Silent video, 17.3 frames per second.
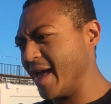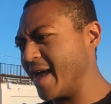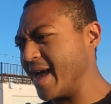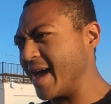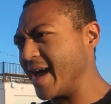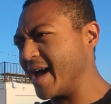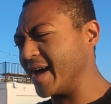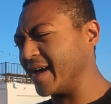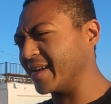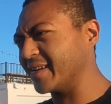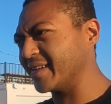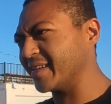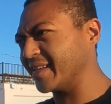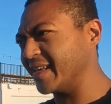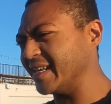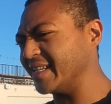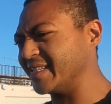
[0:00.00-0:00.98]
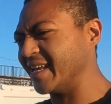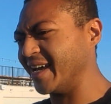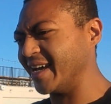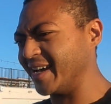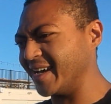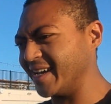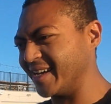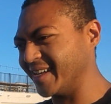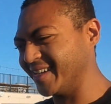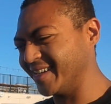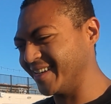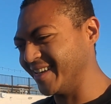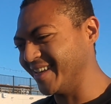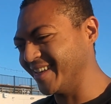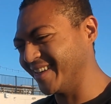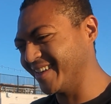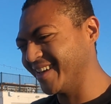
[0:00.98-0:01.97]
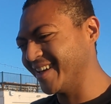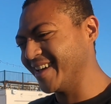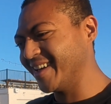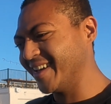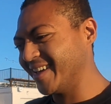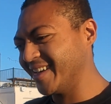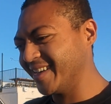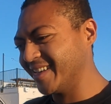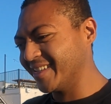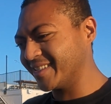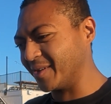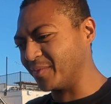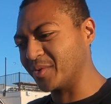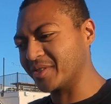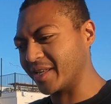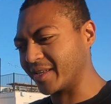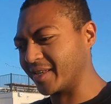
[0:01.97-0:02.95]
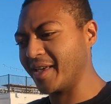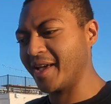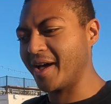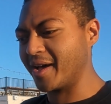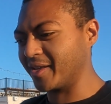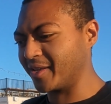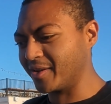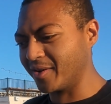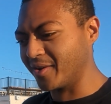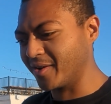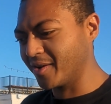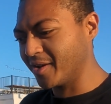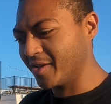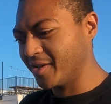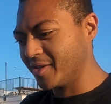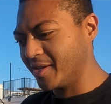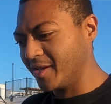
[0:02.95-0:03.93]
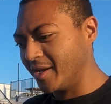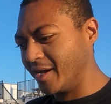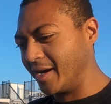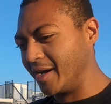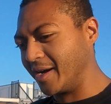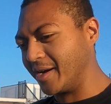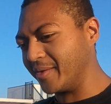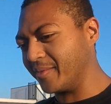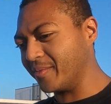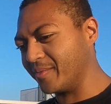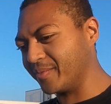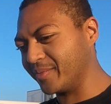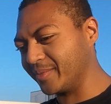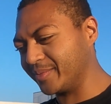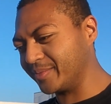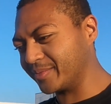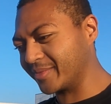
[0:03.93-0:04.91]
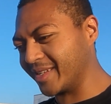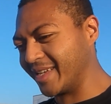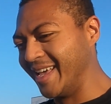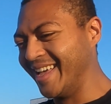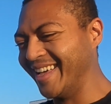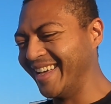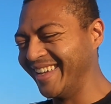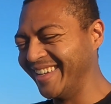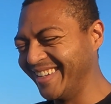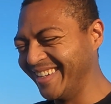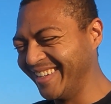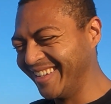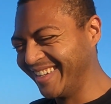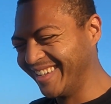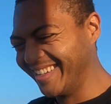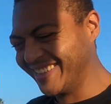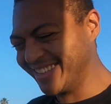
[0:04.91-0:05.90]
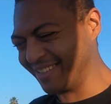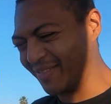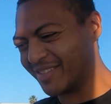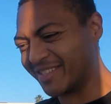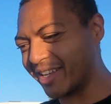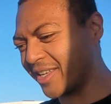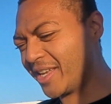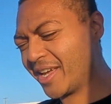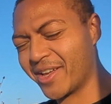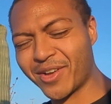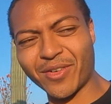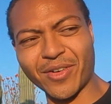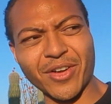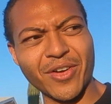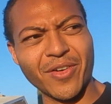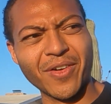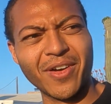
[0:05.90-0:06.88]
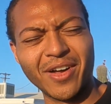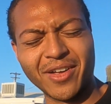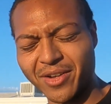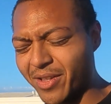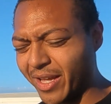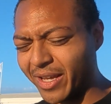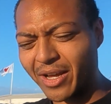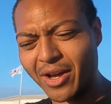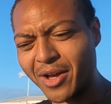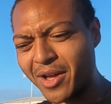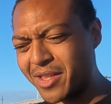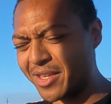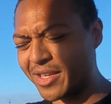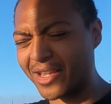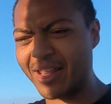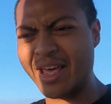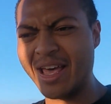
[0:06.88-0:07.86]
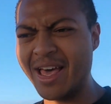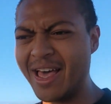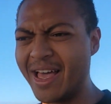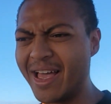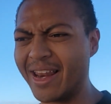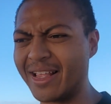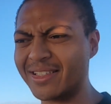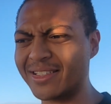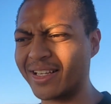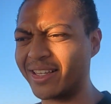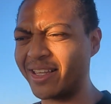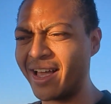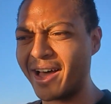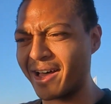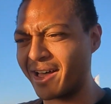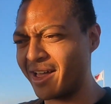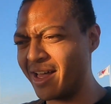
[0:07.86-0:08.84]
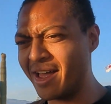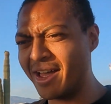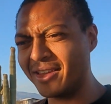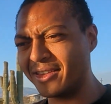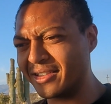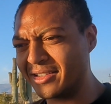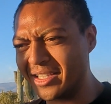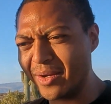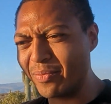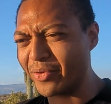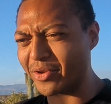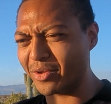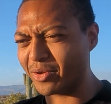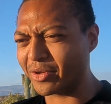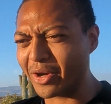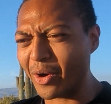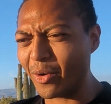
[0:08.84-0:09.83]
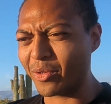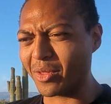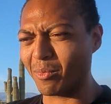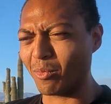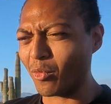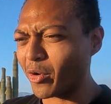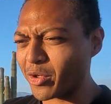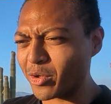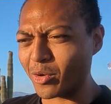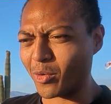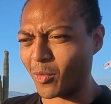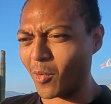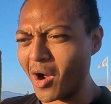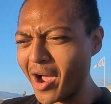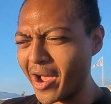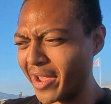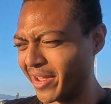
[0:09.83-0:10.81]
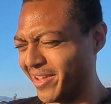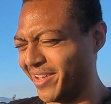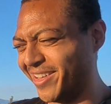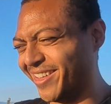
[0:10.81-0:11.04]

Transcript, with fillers: And he said, someone's like, yeah, you're, um, Someone's like, "Yeah, you're you're a, you're like an onion." He's like, "Yeah, the deeper you go, the more you cry."